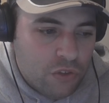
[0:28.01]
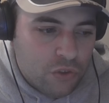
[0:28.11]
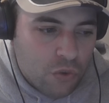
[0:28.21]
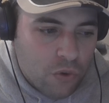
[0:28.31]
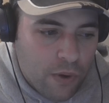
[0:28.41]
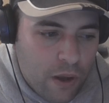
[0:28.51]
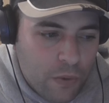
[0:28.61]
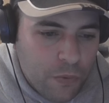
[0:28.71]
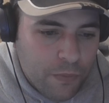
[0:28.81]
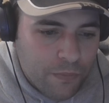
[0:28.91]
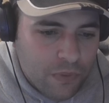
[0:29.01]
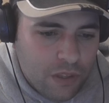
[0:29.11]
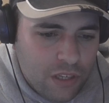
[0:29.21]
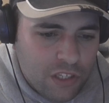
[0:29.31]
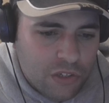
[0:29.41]
Zoro
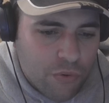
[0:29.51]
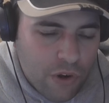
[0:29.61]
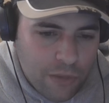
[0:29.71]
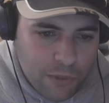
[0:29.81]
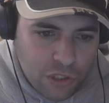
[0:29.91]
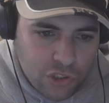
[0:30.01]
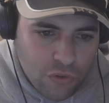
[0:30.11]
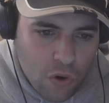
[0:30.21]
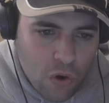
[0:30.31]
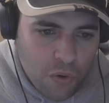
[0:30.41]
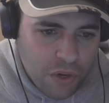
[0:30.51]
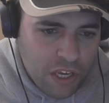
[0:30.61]
is incredibly strong.